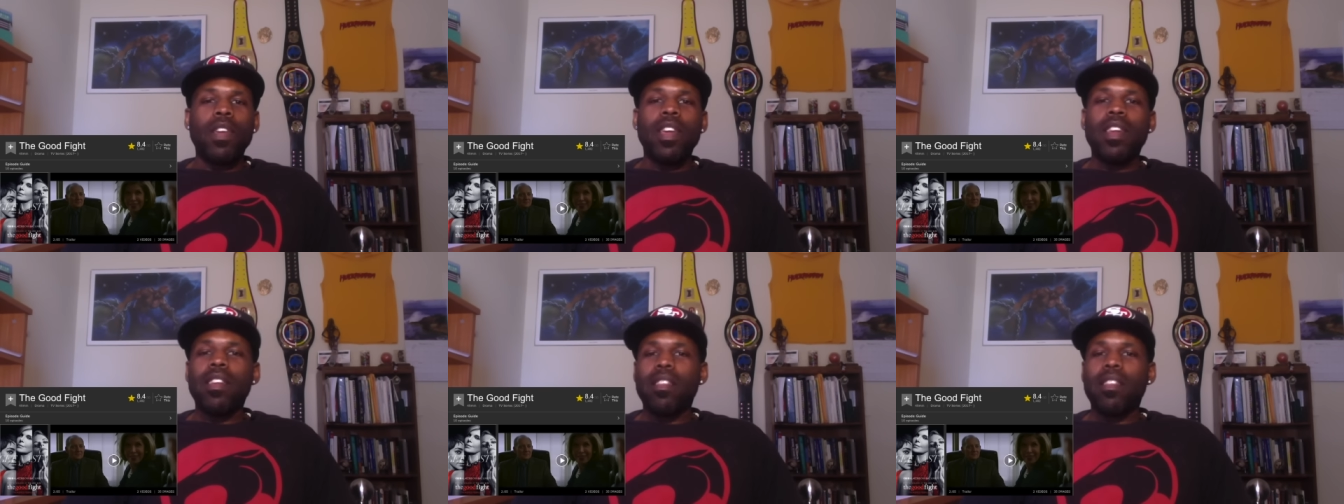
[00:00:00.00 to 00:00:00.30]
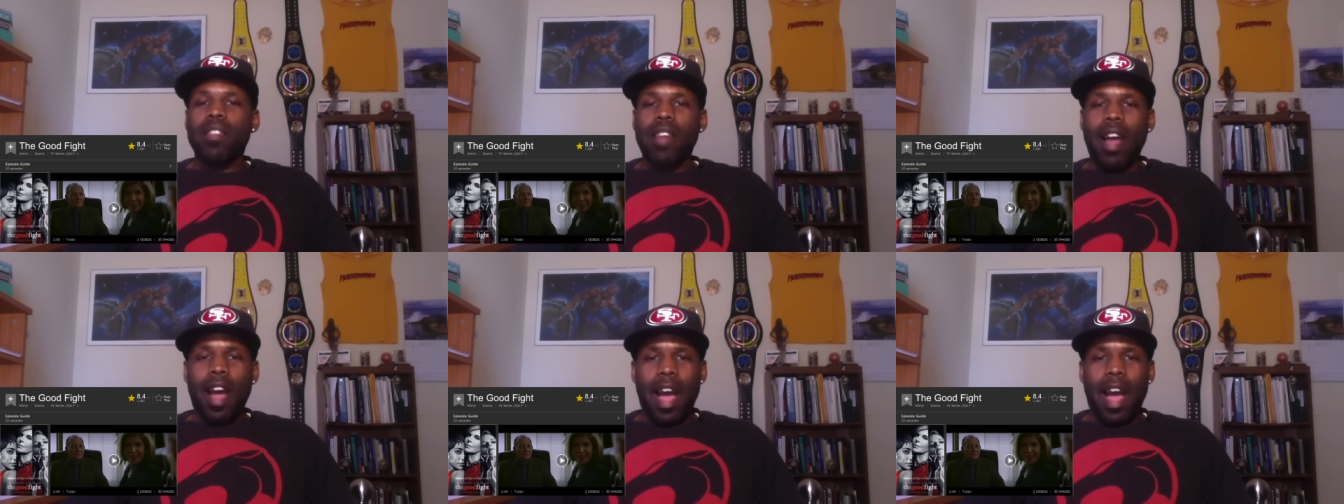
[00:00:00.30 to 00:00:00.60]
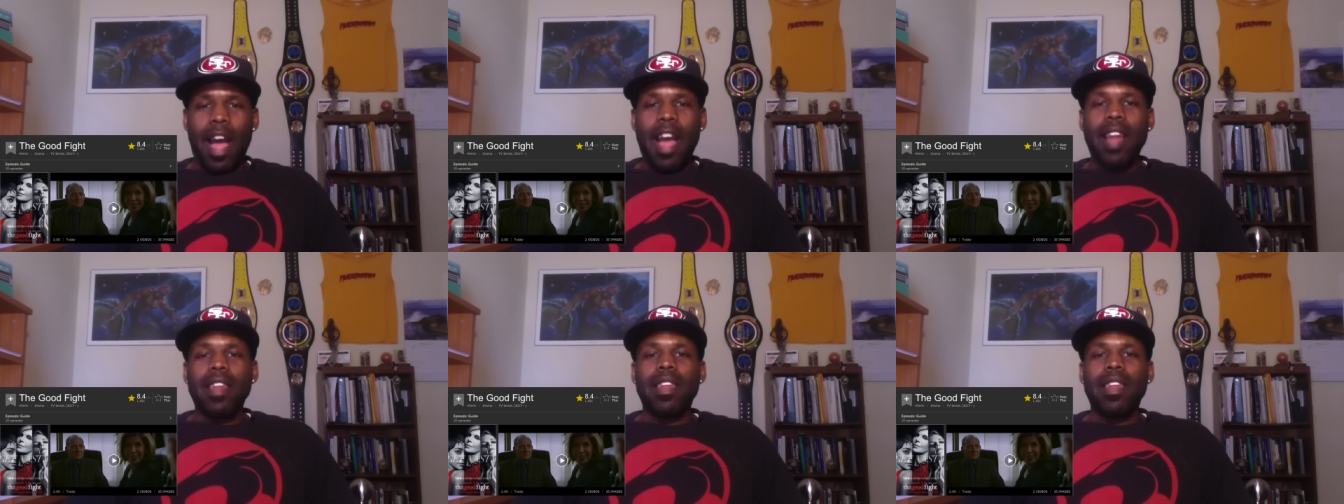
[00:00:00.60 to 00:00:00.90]
It is
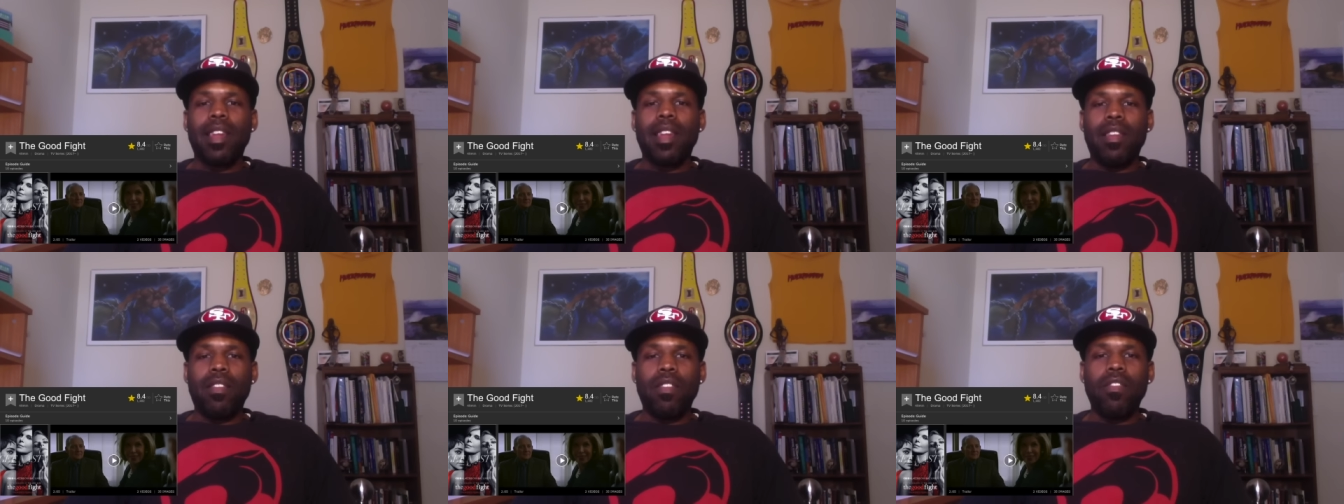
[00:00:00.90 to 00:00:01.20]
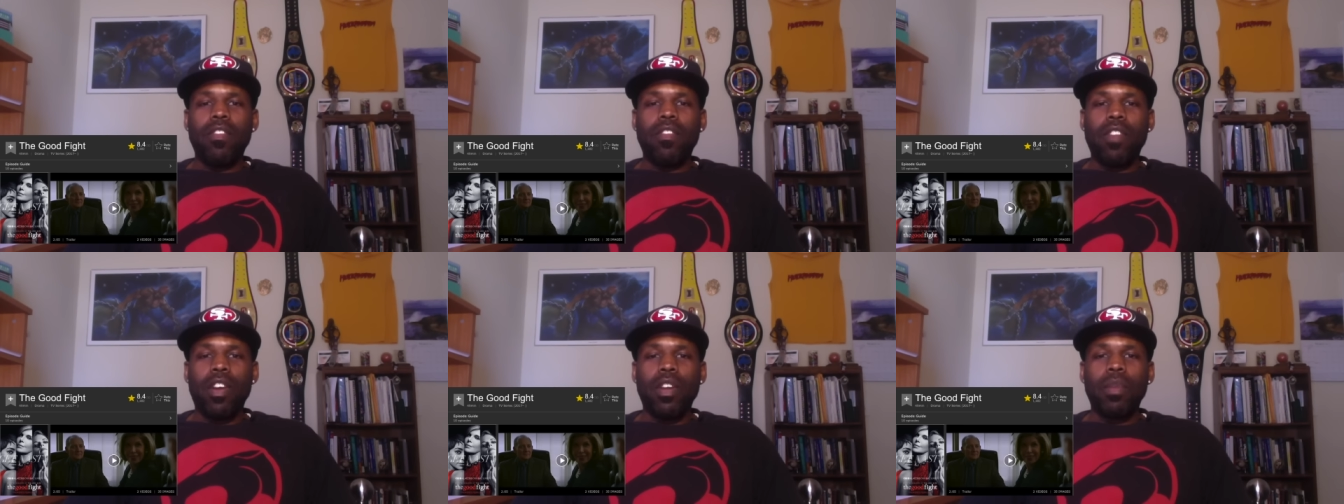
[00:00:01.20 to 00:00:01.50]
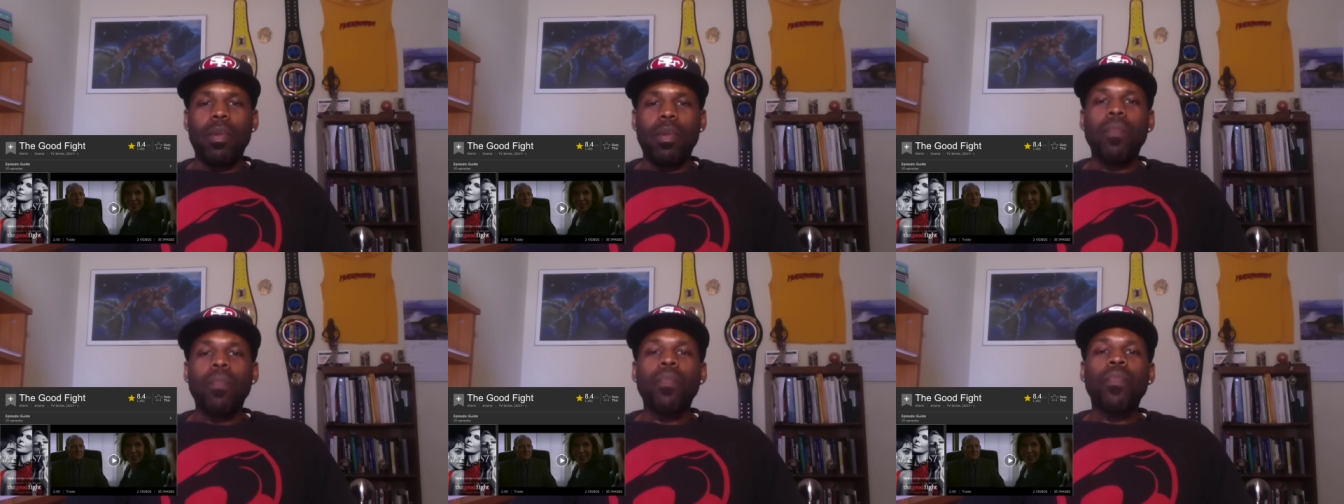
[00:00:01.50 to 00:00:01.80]
hot, ladies and
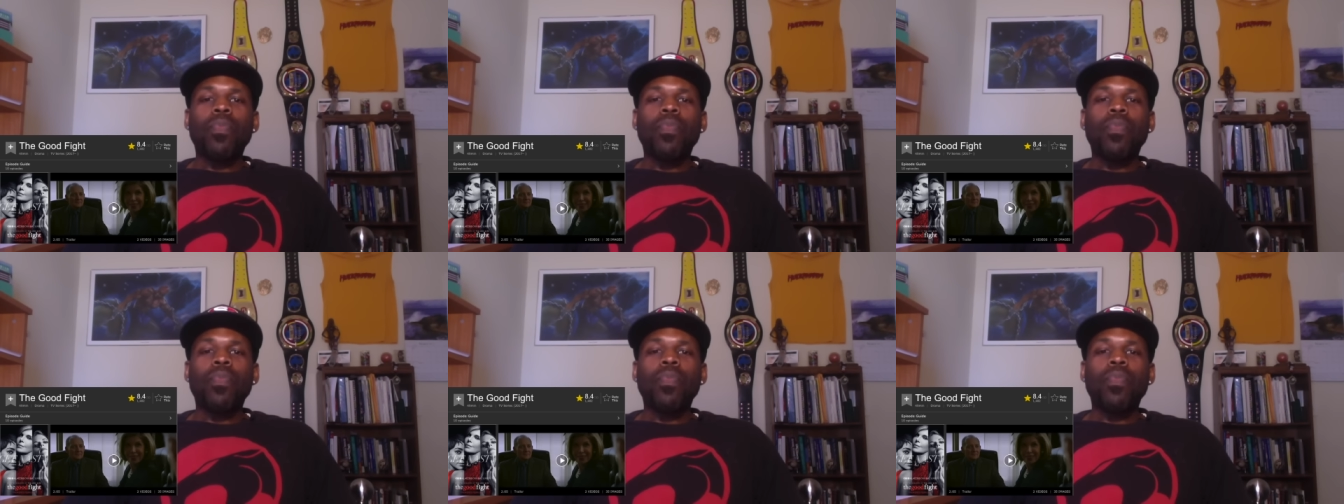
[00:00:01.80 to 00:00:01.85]
gentlemen.